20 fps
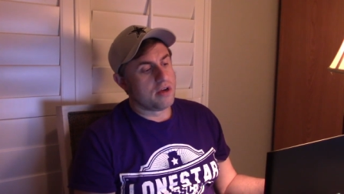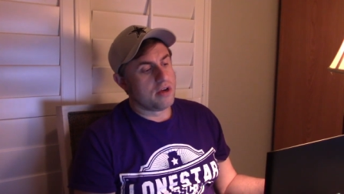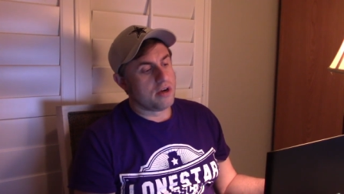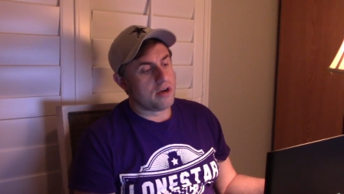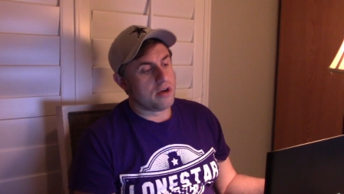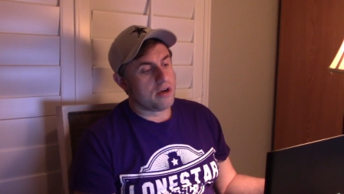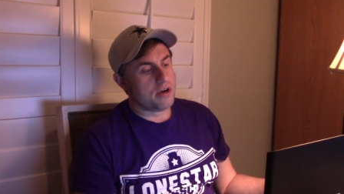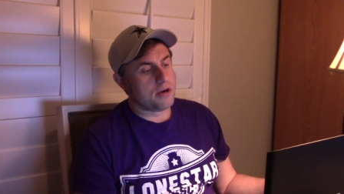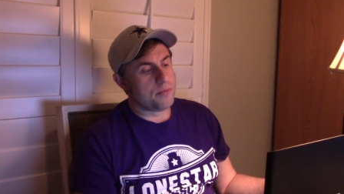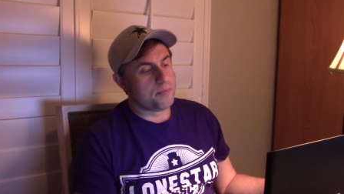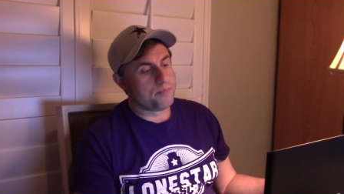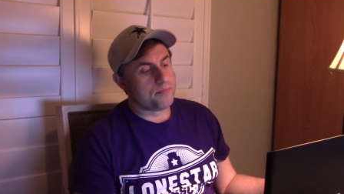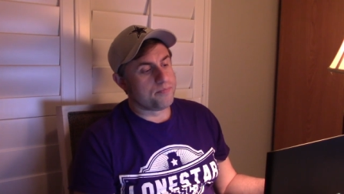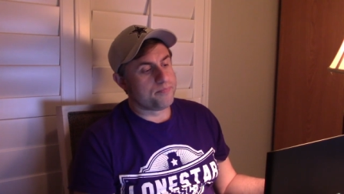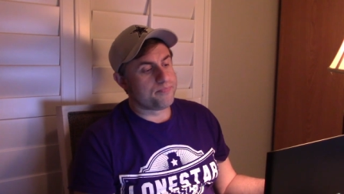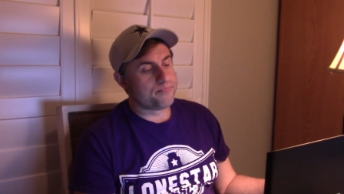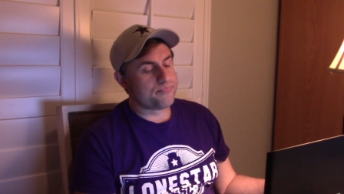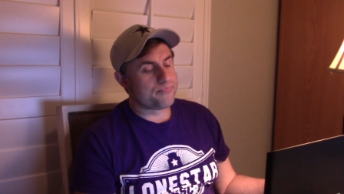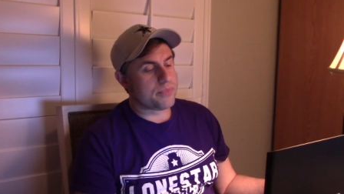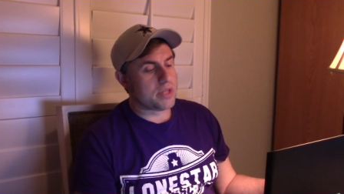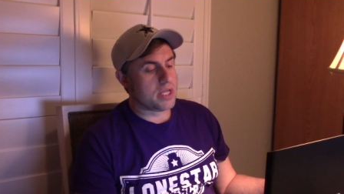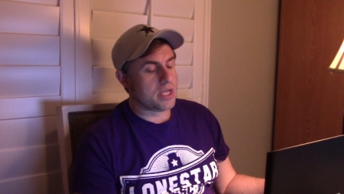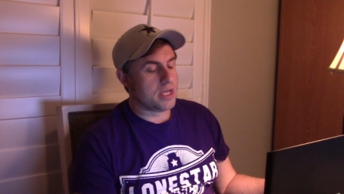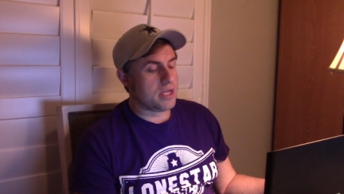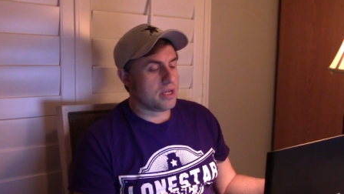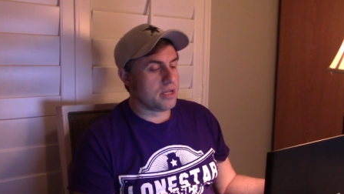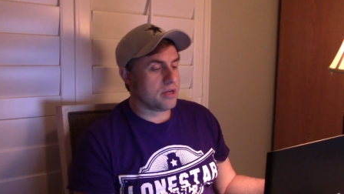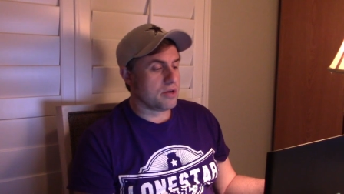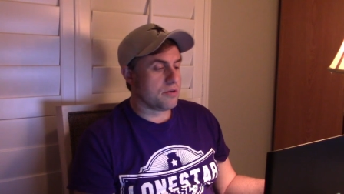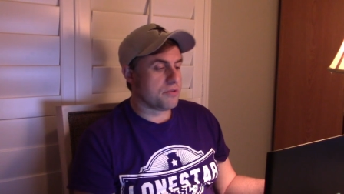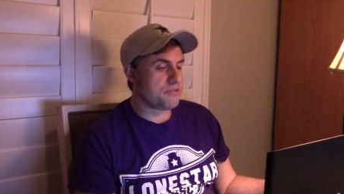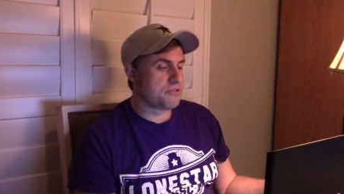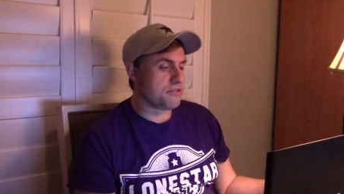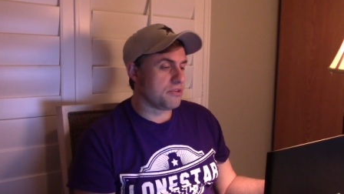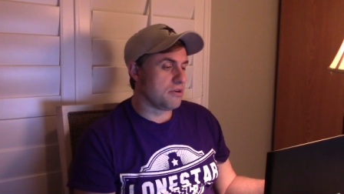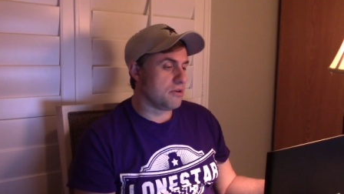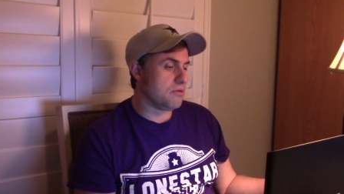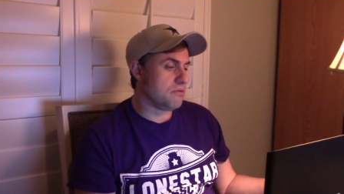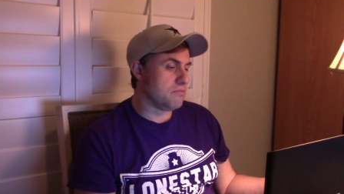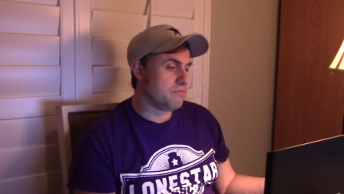
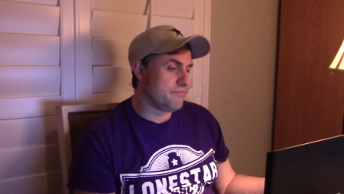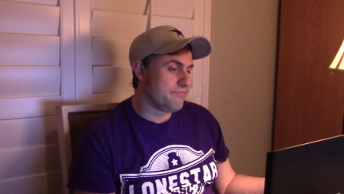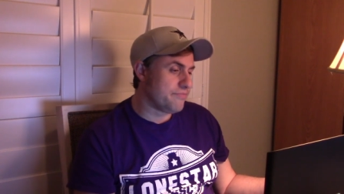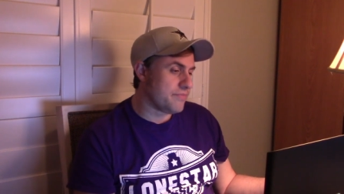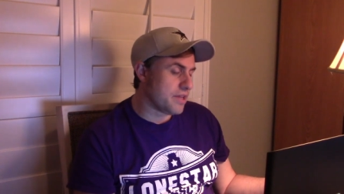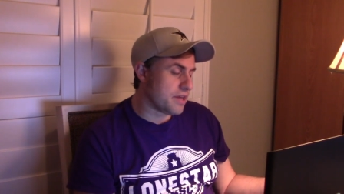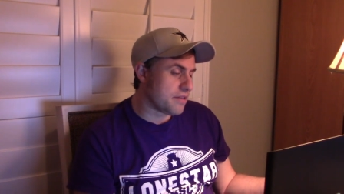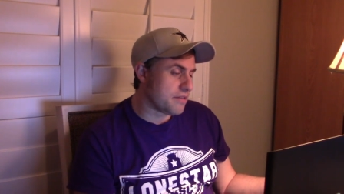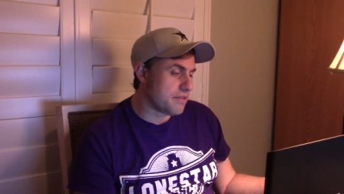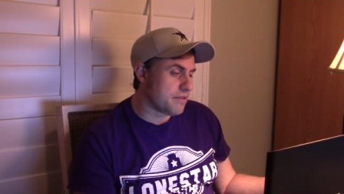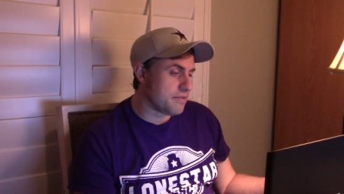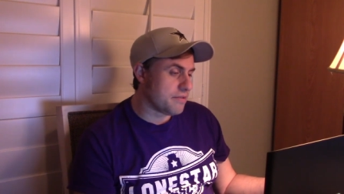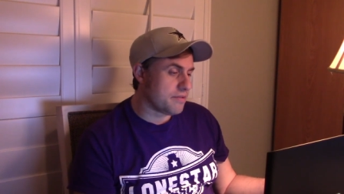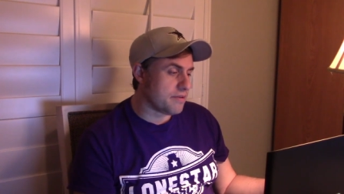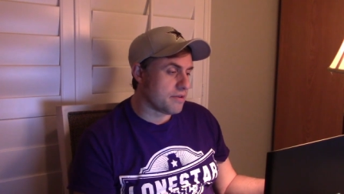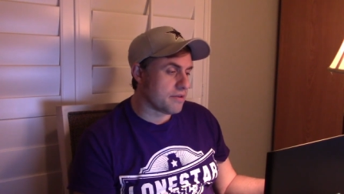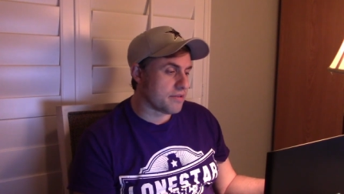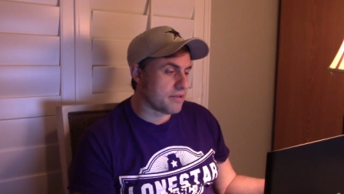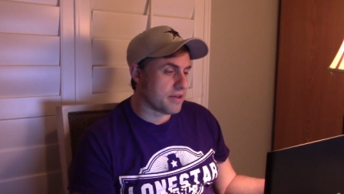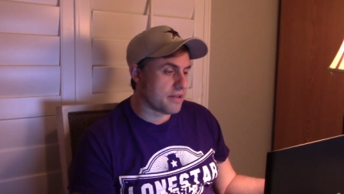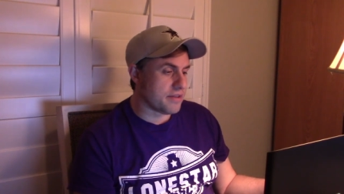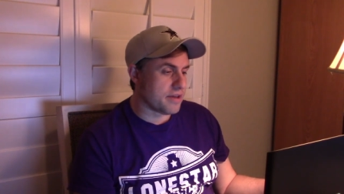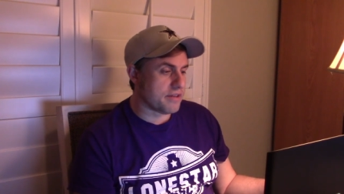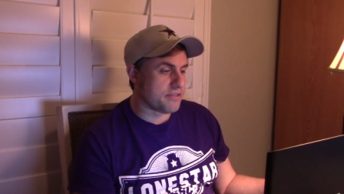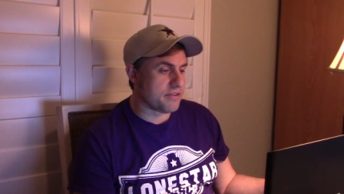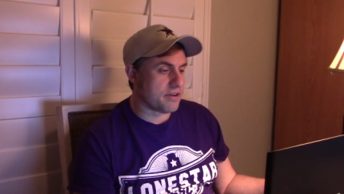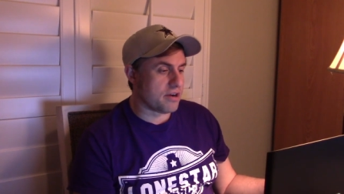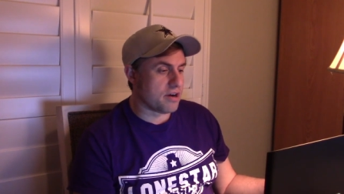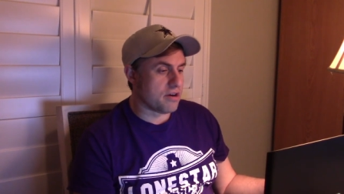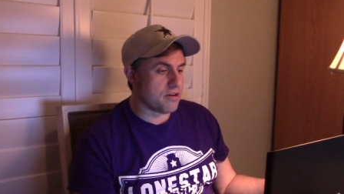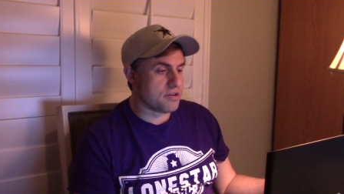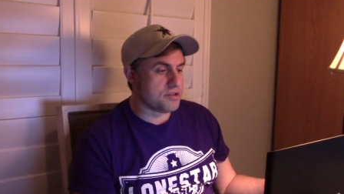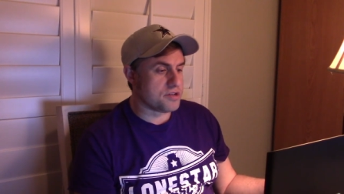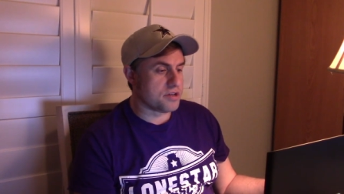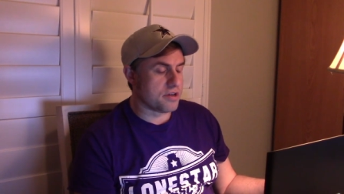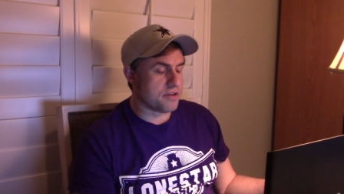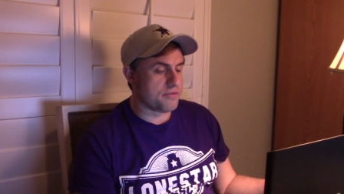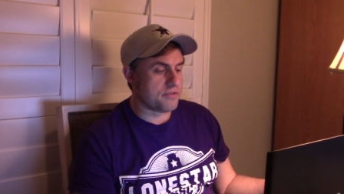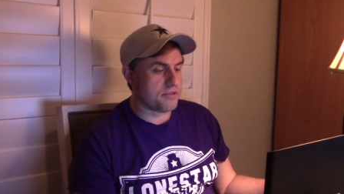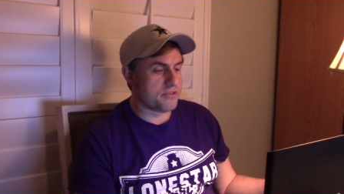That's
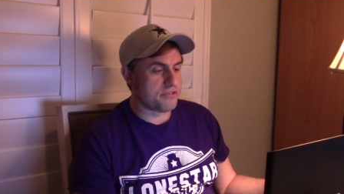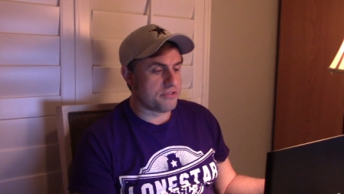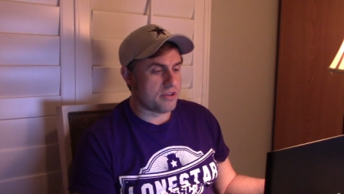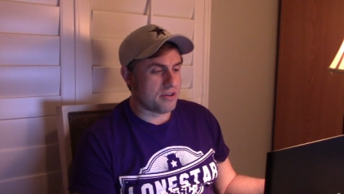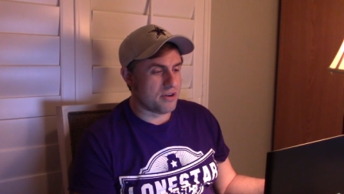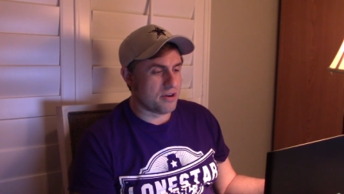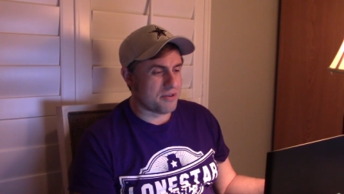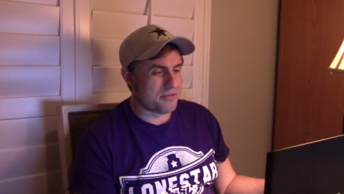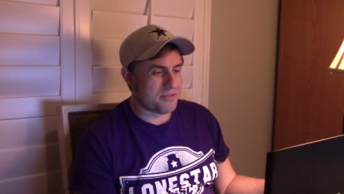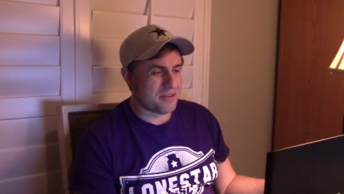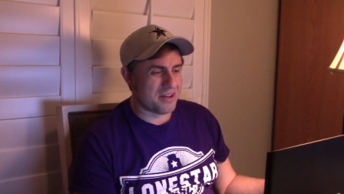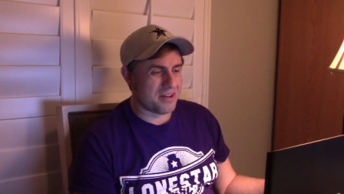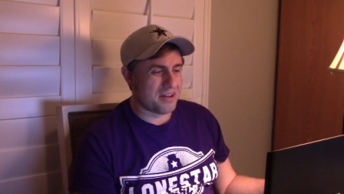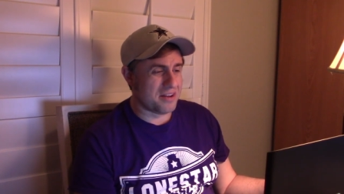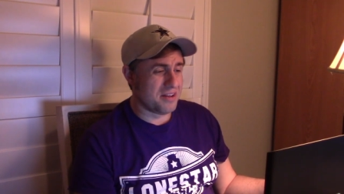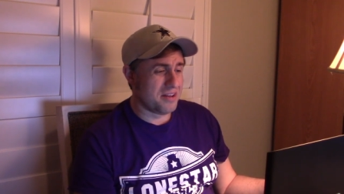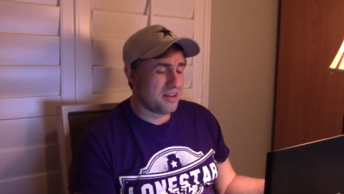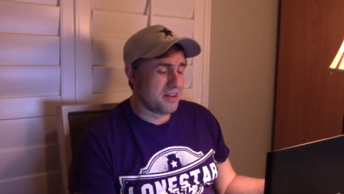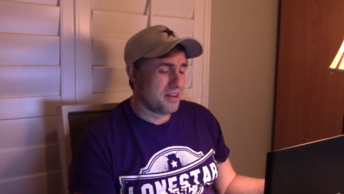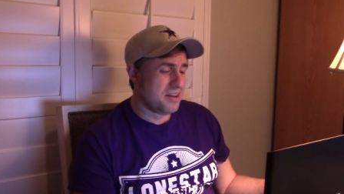encouraging if you're a Seahawks fan.